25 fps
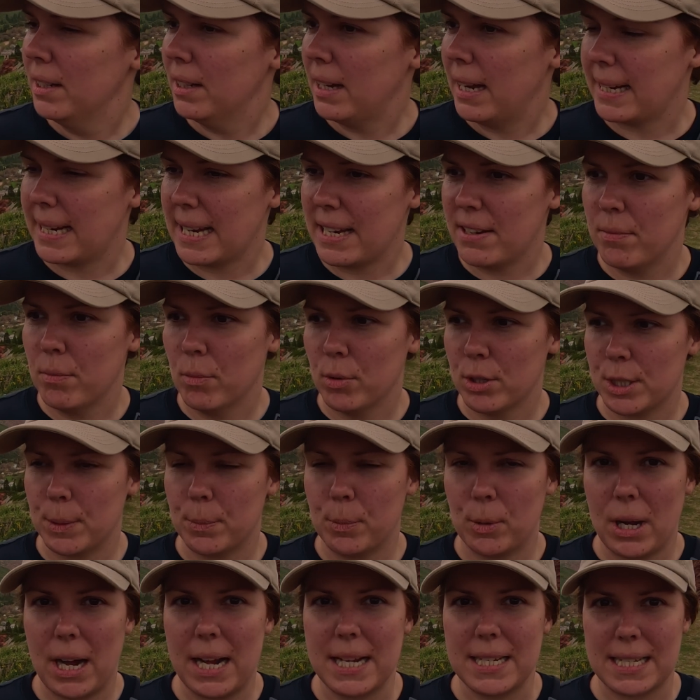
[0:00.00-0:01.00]
even more
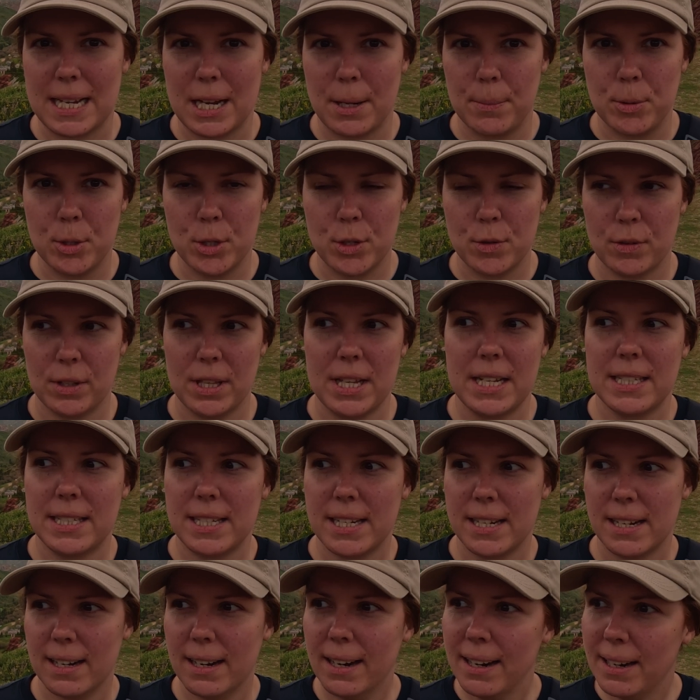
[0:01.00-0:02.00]
surprised at how beautiful it is
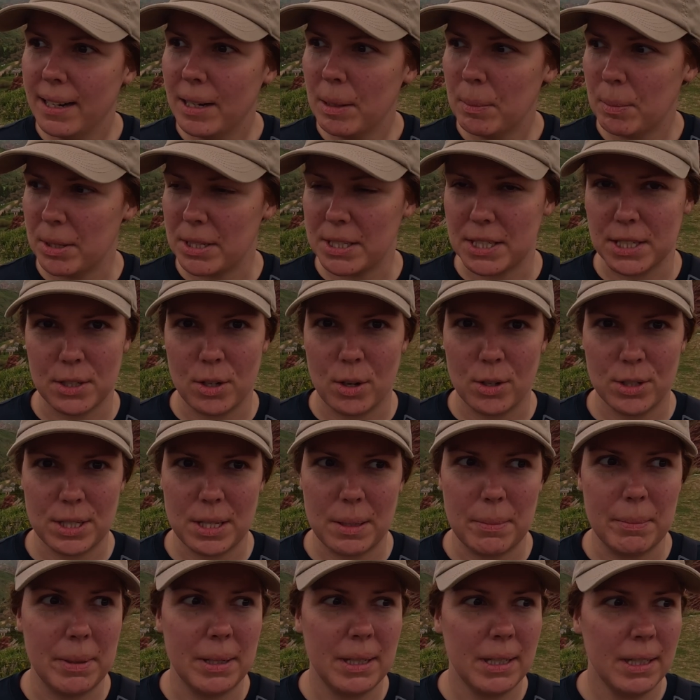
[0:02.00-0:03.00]
here, but this is
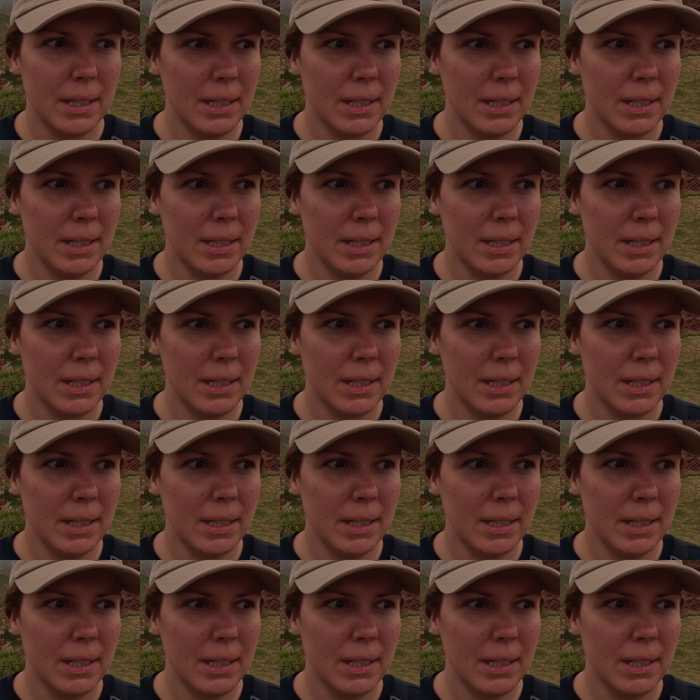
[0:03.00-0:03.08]
awesome.